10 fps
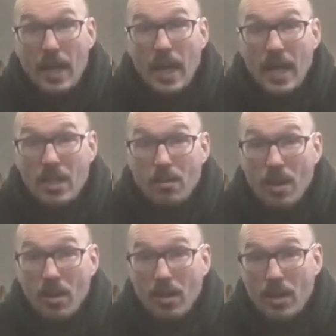and that's gonna
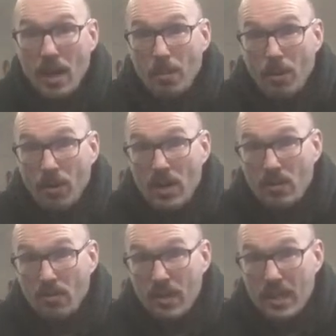be a good kind of
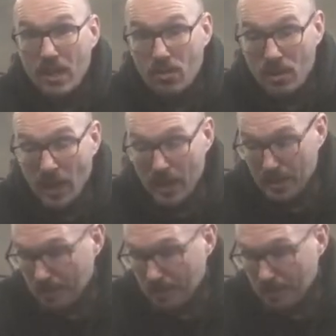progression for this exercise.